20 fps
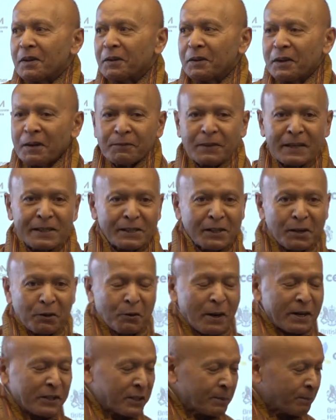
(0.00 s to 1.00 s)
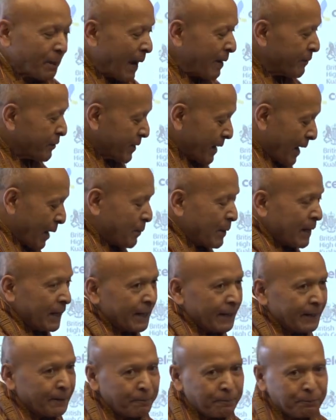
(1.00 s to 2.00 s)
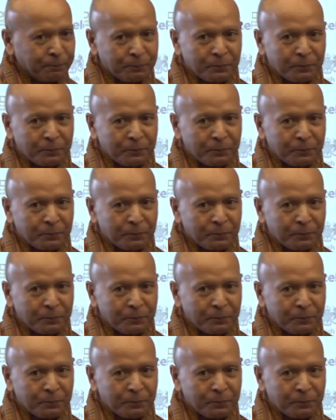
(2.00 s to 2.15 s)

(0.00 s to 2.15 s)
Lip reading: If there's no question, perhaps I will.